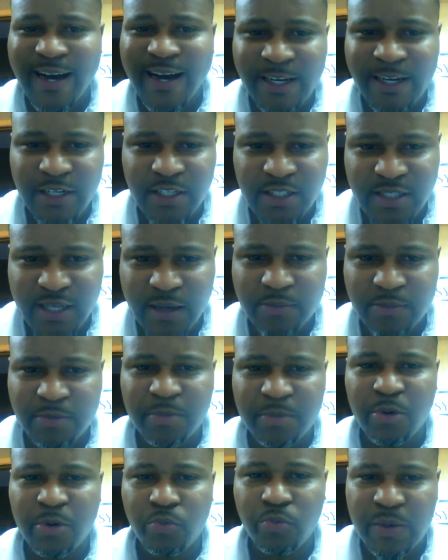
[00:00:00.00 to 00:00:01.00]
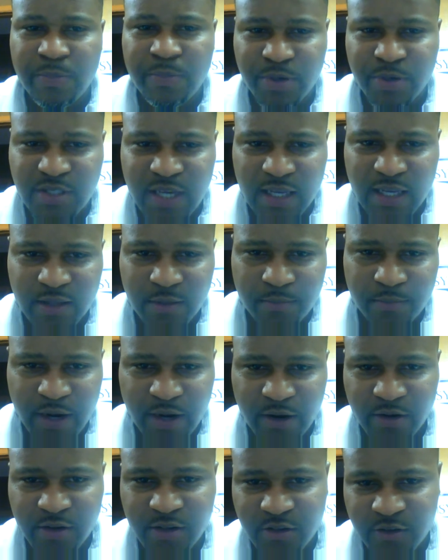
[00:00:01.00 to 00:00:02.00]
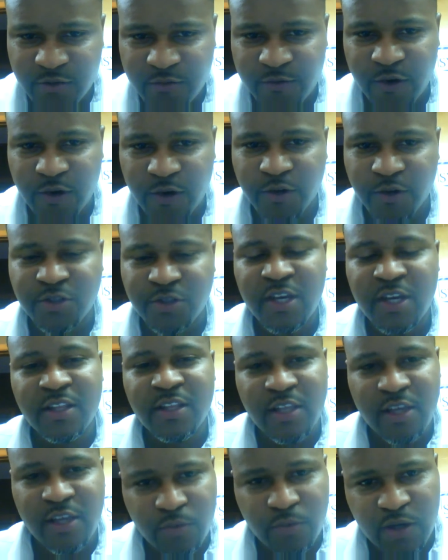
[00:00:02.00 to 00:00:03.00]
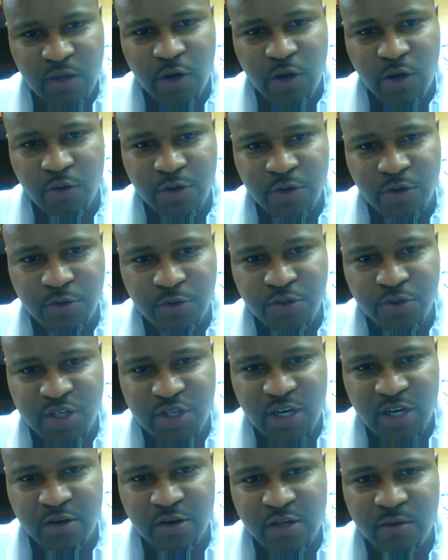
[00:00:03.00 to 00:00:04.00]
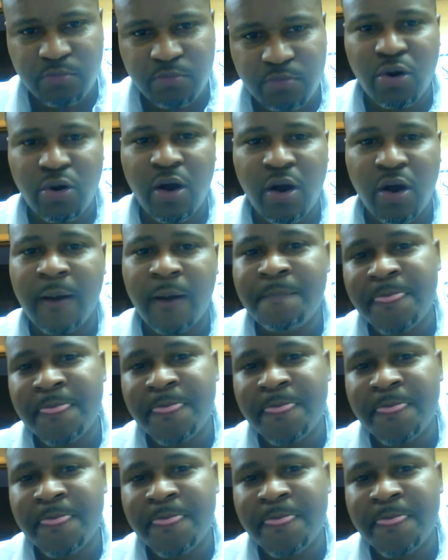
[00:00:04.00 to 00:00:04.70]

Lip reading: Unacceptable. We protect Americans first, then we go and do charity abroad.